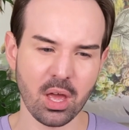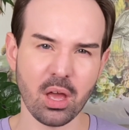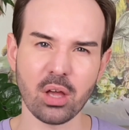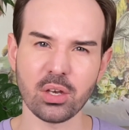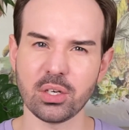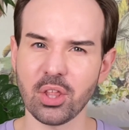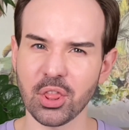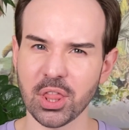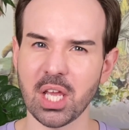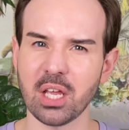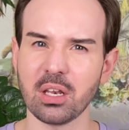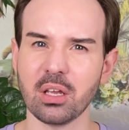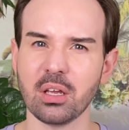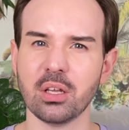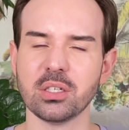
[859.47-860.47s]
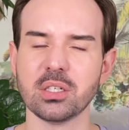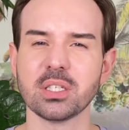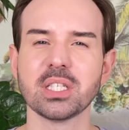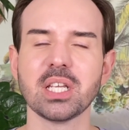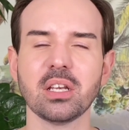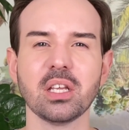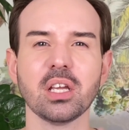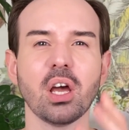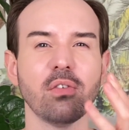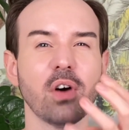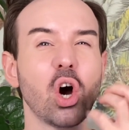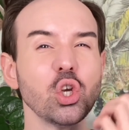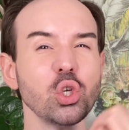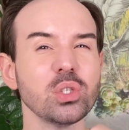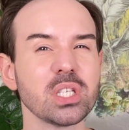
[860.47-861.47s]
understanding of
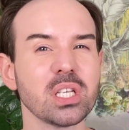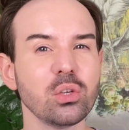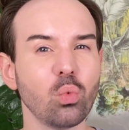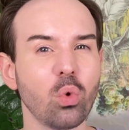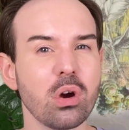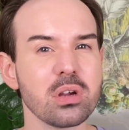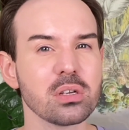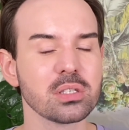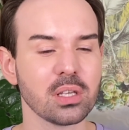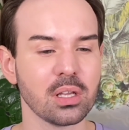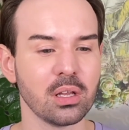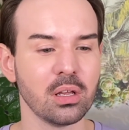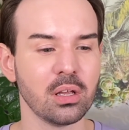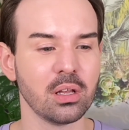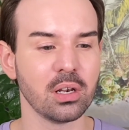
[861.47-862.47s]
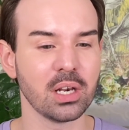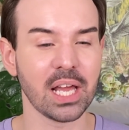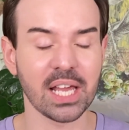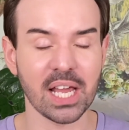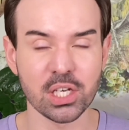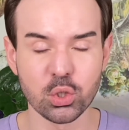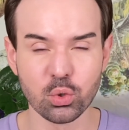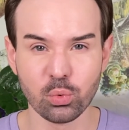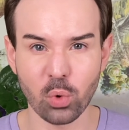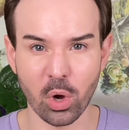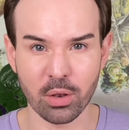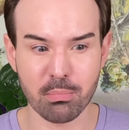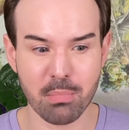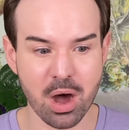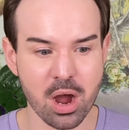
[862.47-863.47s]
how your skin works, like I do
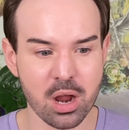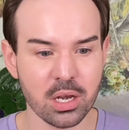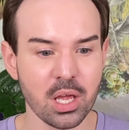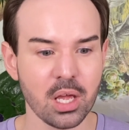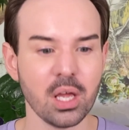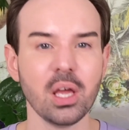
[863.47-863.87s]
on mine.